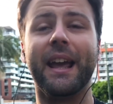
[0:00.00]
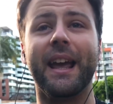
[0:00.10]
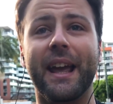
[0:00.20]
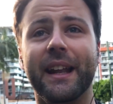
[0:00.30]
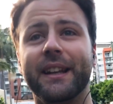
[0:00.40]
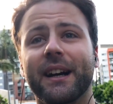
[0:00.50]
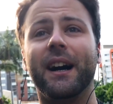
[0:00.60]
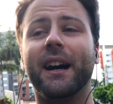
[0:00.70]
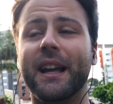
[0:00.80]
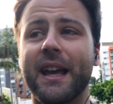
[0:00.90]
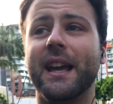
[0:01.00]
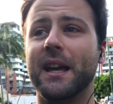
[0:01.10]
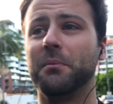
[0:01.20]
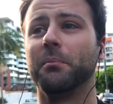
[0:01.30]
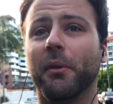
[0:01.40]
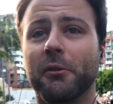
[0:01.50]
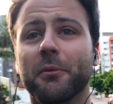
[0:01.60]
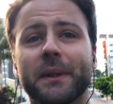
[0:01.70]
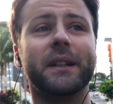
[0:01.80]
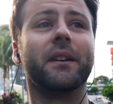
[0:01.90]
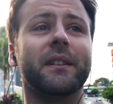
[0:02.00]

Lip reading: and I am probably